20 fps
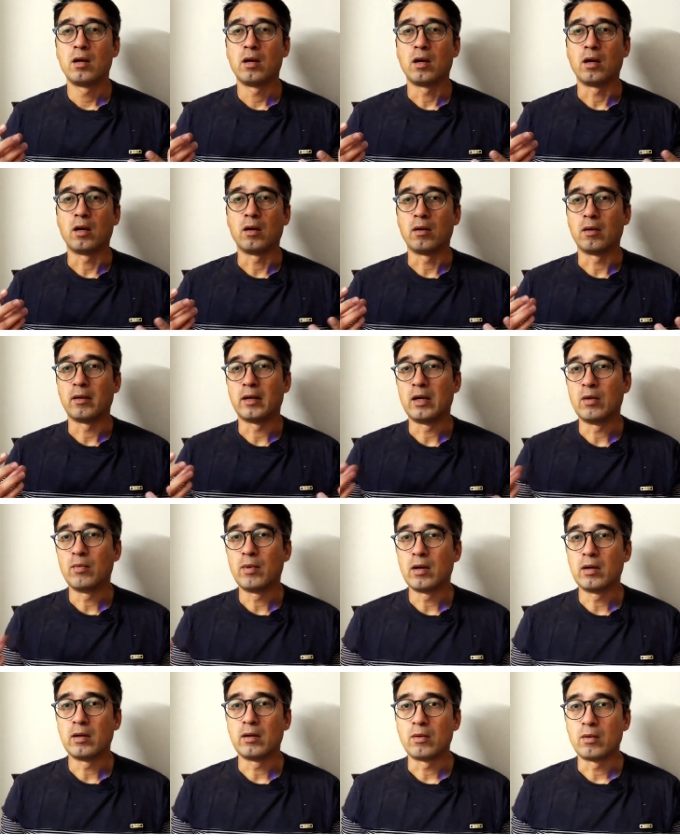uh,
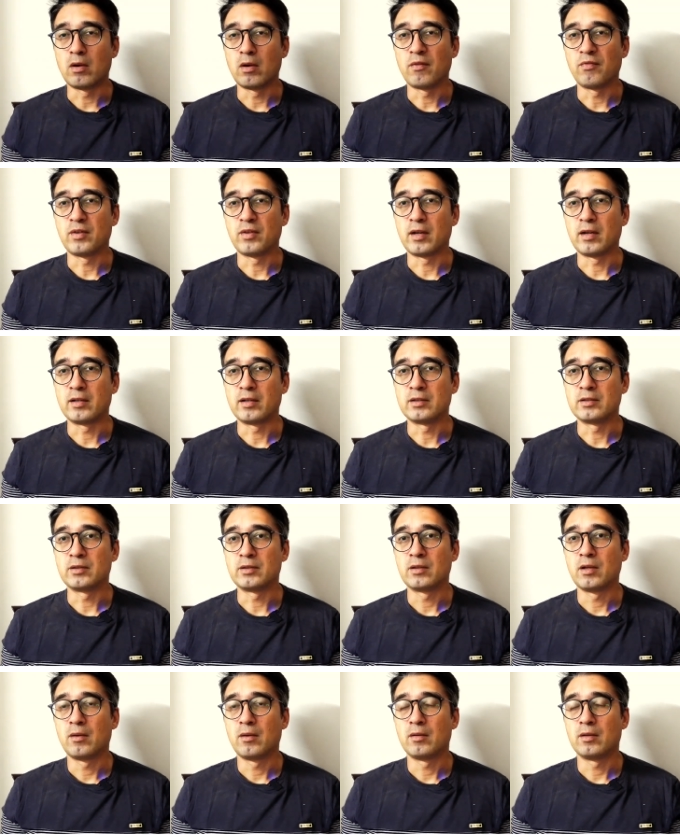even if
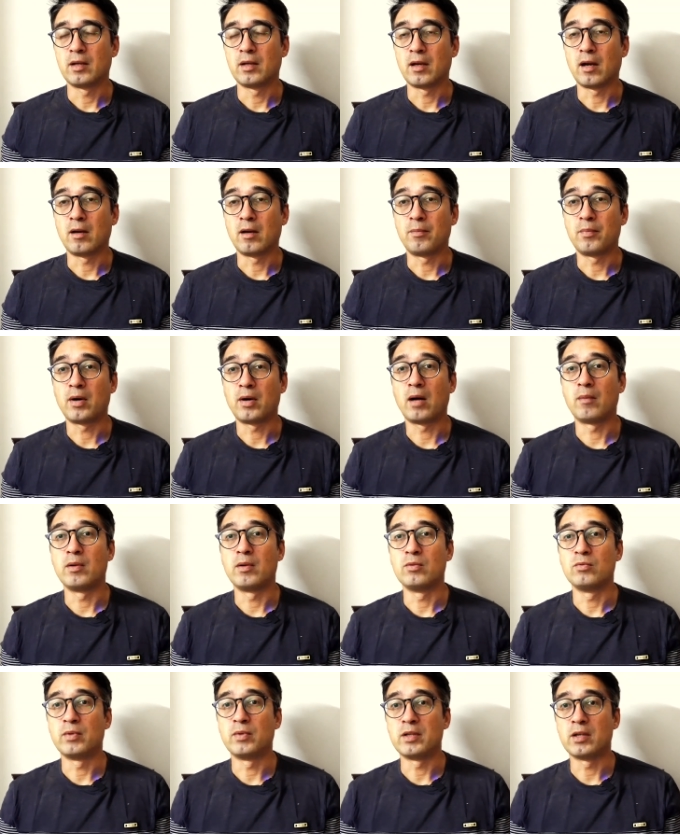there's there are
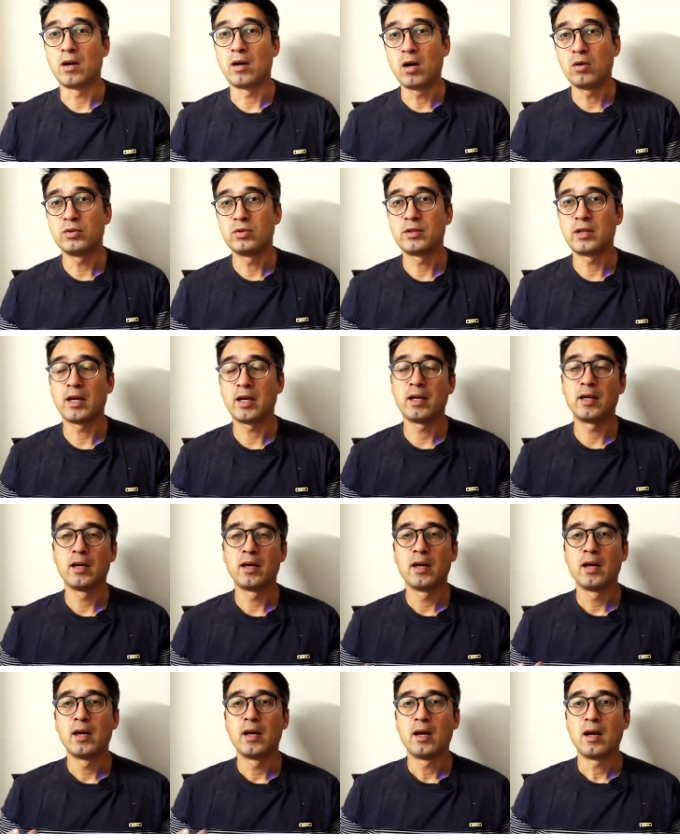problems with your hosting,
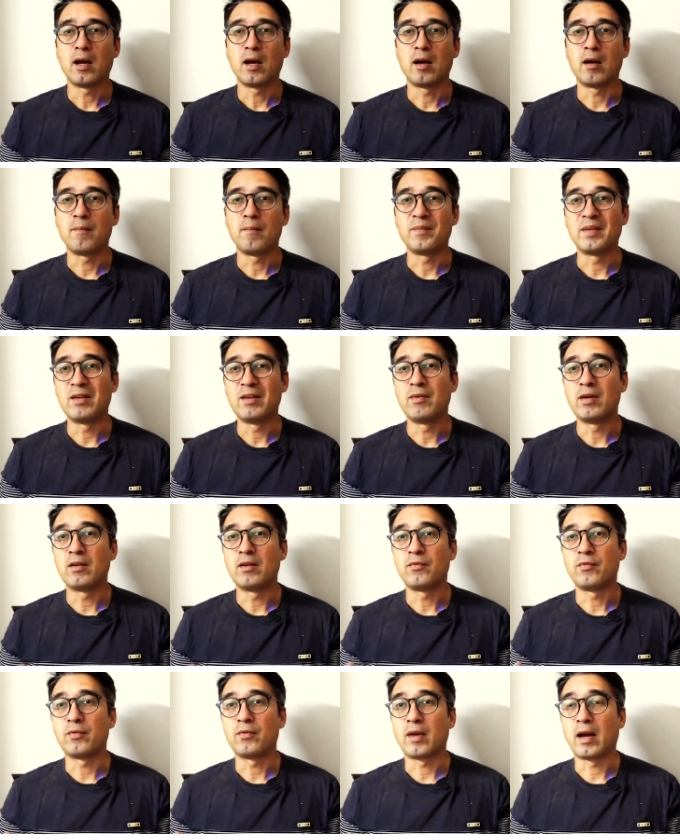um, even
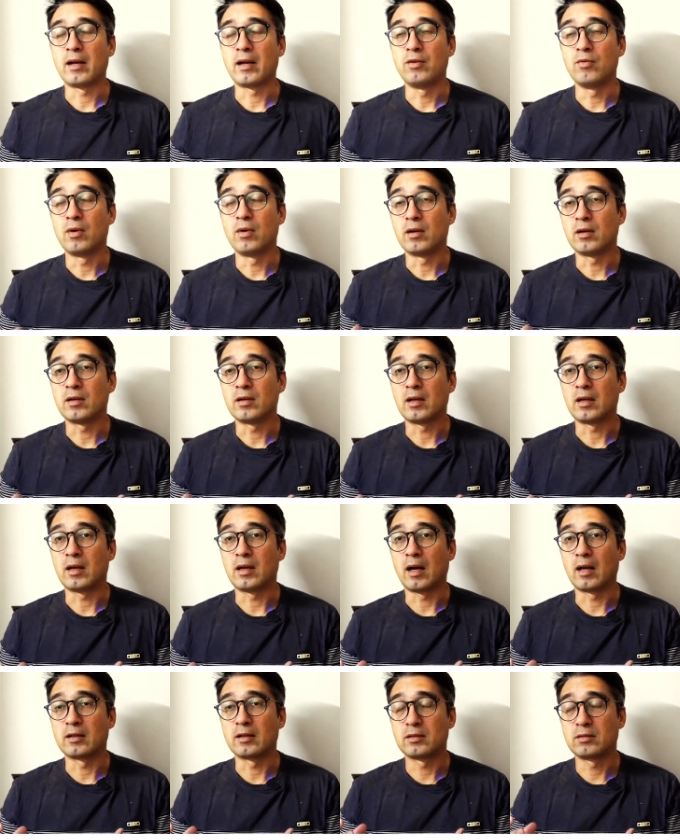if I do a,
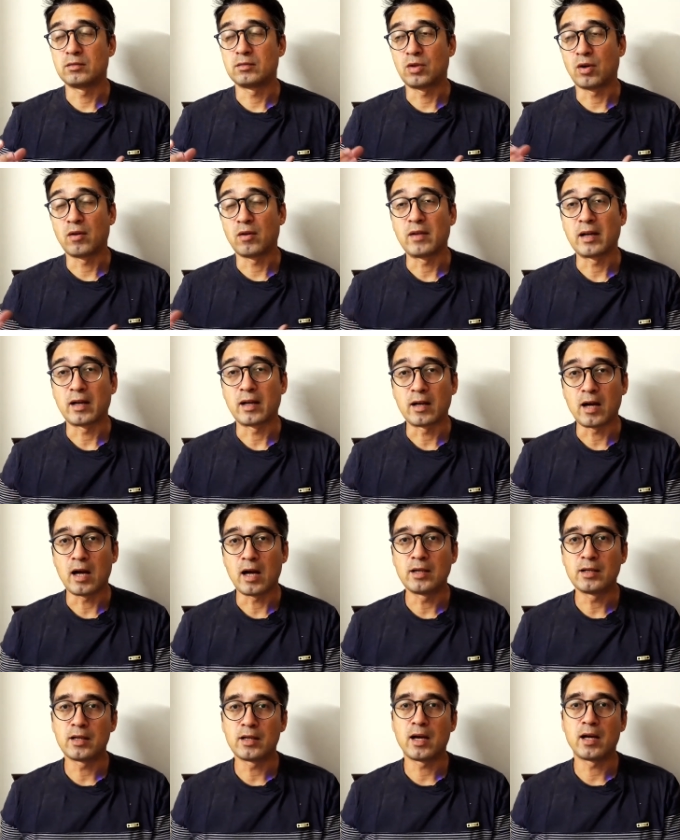a, sort of like a
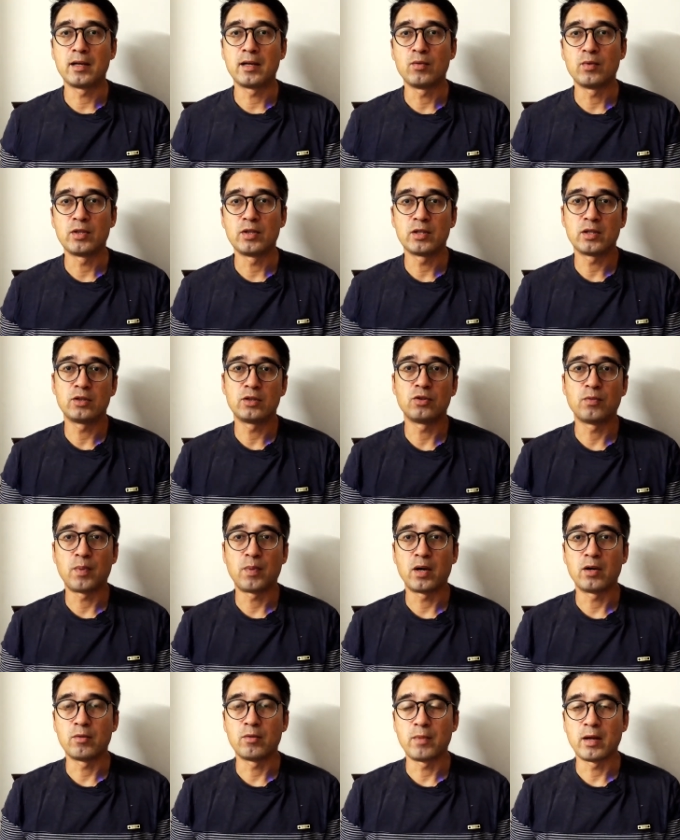content audit, which is also
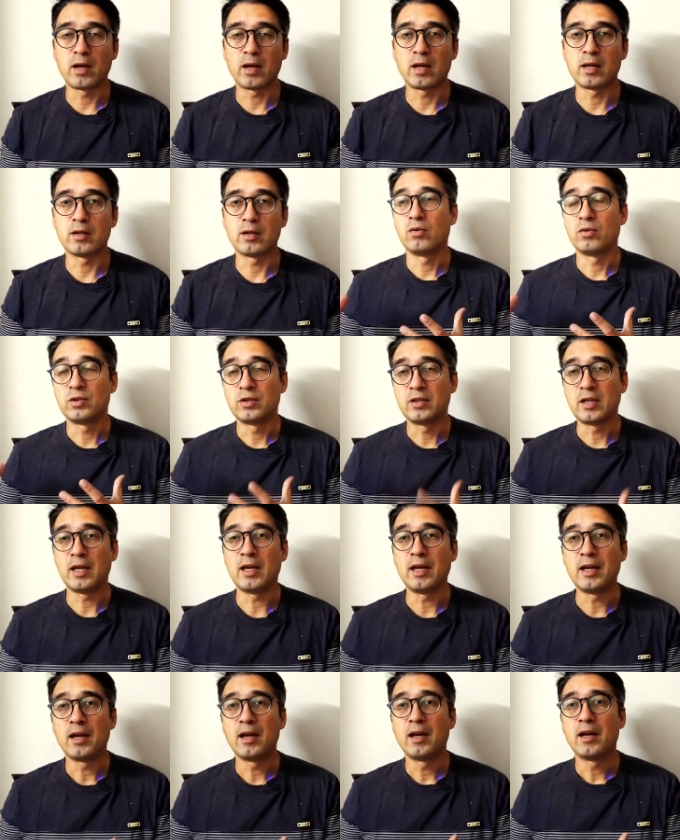part of my audit, to
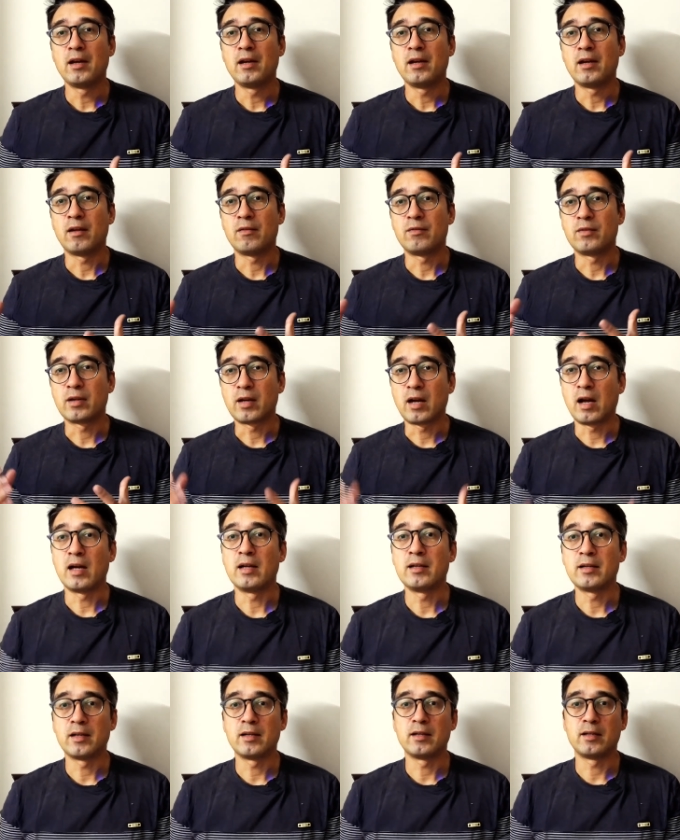see if the
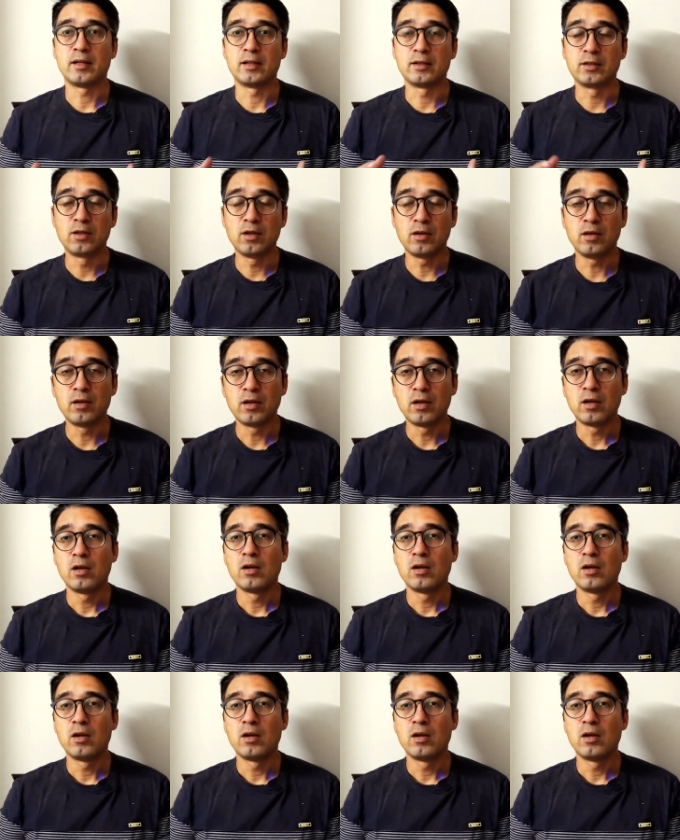content is good